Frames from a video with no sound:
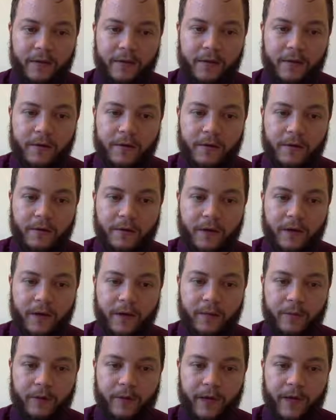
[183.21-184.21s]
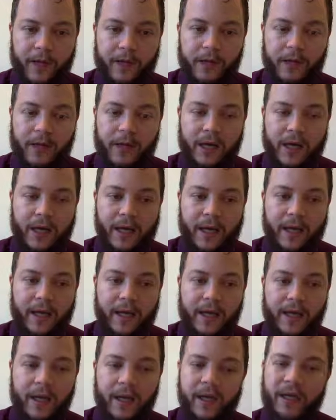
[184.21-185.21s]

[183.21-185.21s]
that starts with a number and ends in I,